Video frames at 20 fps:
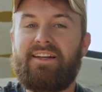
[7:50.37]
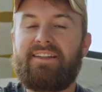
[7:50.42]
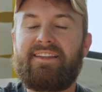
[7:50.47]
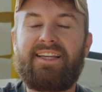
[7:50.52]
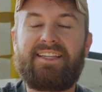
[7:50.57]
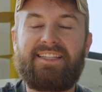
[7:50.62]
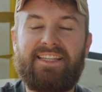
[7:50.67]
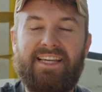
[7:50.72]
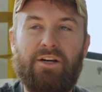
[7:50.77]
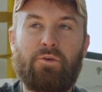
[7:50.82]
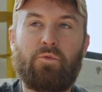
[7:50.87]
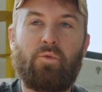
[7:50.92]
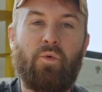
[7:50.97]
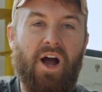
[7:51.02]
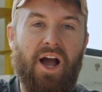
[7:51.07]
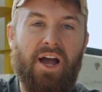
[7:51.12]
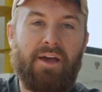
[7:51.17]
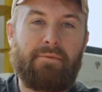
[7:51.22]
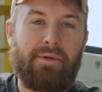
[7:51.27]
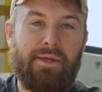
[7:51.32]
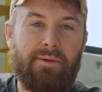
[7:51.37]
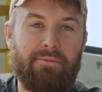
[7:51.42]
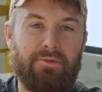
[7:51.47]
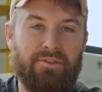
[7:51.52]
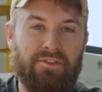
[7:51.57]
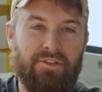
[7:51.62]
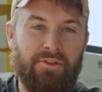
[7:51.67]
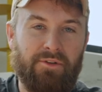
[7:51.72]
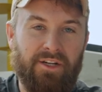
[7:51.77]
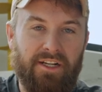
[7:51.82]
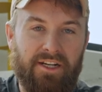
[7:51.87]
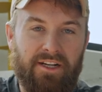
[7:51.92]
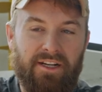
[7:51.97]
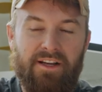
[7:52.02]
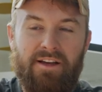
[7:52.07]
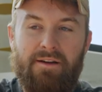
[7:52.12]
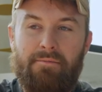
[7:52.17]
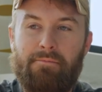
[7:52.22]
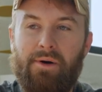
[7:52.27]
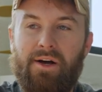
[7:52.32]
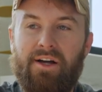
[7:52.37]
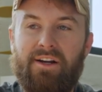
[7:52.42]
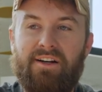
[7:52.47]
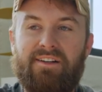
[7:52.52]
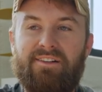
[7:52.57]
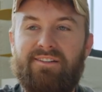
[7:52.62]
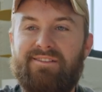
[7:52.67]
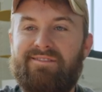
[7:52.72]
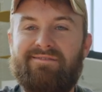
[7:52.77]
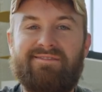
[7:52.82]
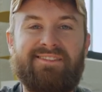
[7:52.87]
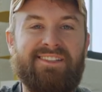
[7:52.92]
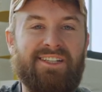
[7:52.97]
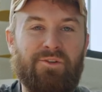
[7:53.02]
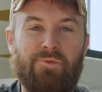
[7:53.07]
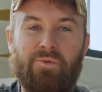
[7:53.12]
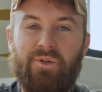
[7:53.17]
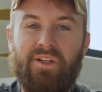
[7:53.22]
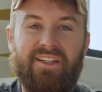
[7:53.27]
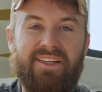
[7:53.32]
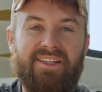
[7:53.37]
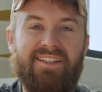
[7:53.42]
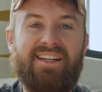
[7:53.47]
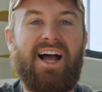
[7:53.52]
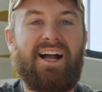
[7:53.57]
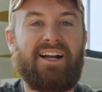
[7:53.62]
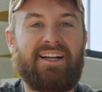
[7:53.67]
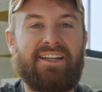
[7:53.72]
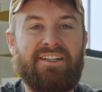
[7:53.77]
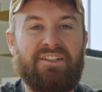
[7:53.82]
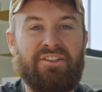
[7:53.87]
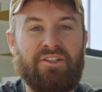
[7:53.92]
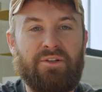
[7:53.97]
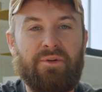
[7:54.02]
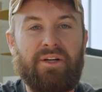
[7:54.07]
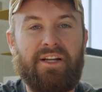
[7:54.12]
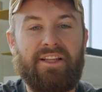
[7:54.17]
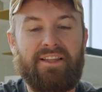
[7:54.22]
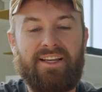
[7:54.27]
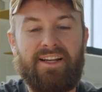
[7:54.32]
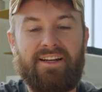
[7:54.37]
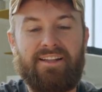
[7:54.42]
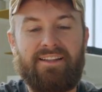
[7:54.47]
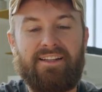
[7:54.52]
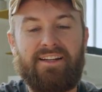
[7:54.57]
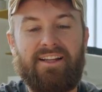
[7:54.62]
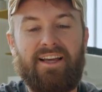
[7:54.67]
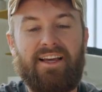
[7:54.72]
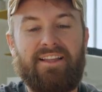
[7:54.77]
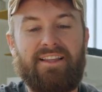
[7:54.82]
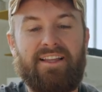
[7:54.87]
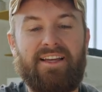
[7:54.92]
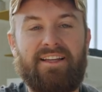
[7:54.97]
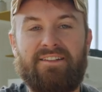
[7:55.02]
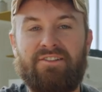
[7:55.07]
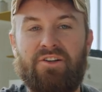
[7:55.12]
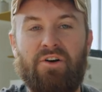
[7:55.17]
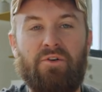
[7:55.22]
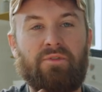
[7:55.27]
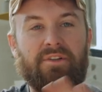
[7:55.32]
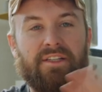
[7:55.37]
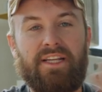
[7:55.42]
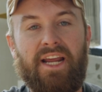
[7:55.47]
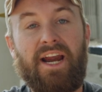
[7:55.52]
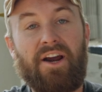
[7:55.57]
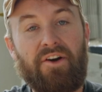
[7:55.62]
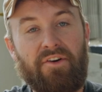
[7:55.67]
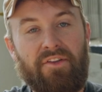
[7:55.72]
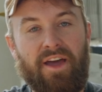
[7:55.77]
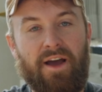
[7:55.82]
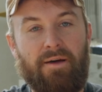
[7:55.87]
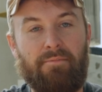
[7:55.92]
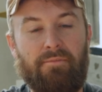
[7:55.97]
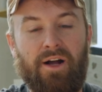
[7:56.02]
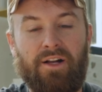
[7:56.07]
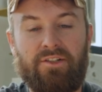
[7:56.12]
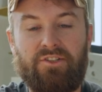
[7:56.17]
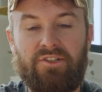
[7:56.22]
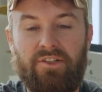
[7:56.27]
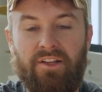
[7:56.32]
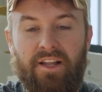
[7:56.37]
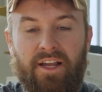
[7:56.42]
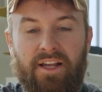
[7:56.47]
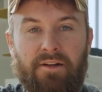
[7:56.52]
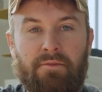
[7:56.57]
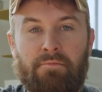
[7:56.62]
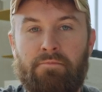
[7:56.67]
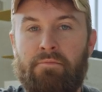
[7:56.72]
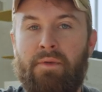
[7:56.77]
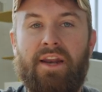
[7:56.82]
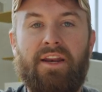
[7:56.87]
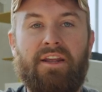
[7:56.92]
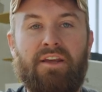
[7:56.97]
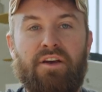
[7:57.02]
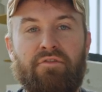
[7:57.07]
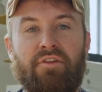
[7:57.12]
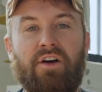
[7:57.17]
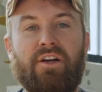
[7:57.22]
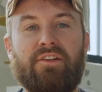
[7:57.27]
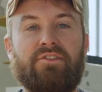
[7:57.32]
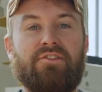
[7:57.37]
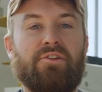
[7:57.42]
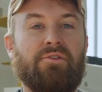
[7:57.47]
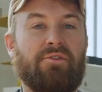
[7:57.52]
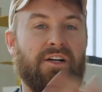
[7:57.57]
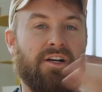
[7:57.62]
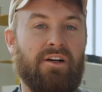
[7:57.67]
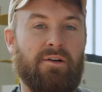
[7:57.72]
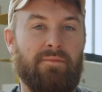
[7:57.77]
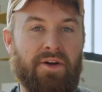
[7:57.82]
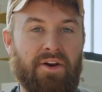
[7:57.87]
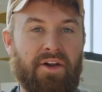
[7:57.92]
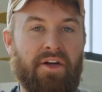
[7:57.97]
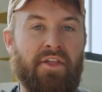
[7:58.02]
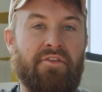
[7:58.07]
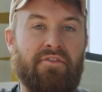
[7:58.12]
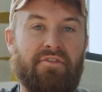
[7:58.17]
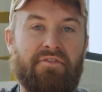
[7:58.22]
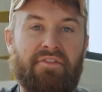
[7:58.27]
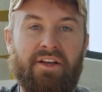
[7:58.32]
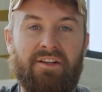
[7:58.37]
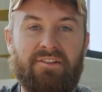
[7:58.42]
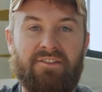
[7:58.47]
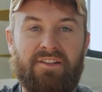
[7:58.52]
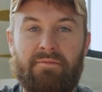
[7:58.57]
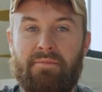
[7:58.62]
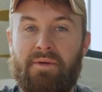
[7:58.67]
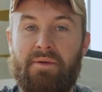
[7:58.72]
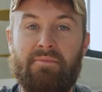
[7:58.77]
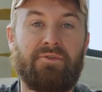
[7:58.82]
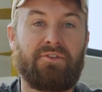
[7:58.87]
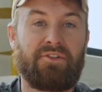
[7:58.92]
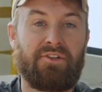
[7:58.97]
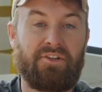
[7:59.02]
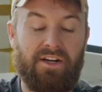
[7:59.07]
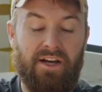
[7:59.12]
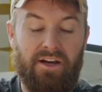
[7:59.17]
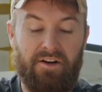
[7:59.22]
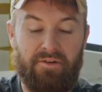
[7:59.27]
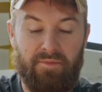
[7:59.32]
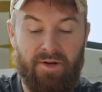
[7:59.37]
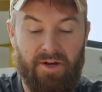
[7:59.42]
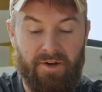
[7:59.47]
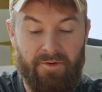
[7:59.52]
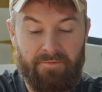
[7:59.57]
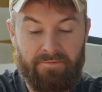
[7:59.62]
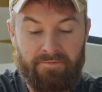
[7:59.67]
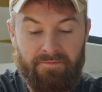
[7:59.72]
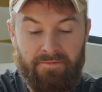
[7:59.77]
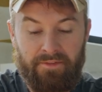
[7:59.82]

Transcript: They get why people do it, but they're really not gonna do it at the end of the day. They don't care that much, like many of us don't care about other things that people nerd out about.